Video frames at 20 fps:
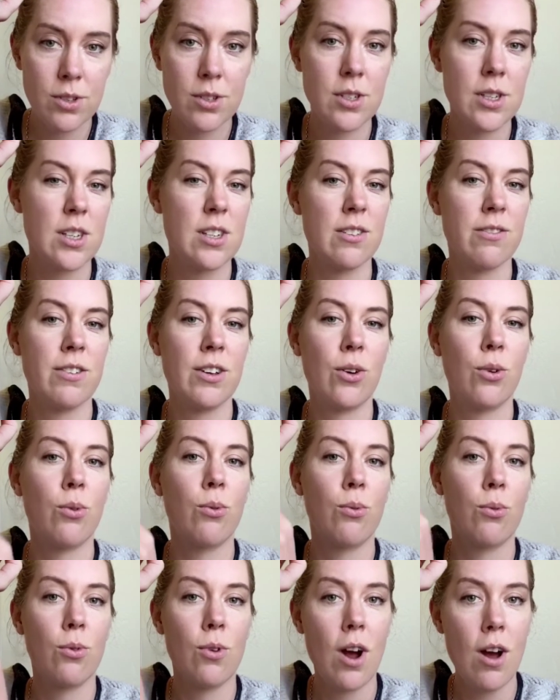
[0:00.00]
Does it feel
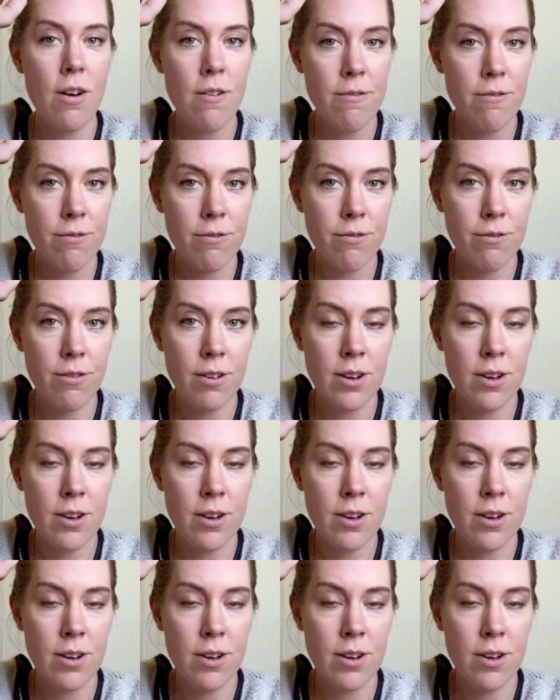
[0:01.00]
rough?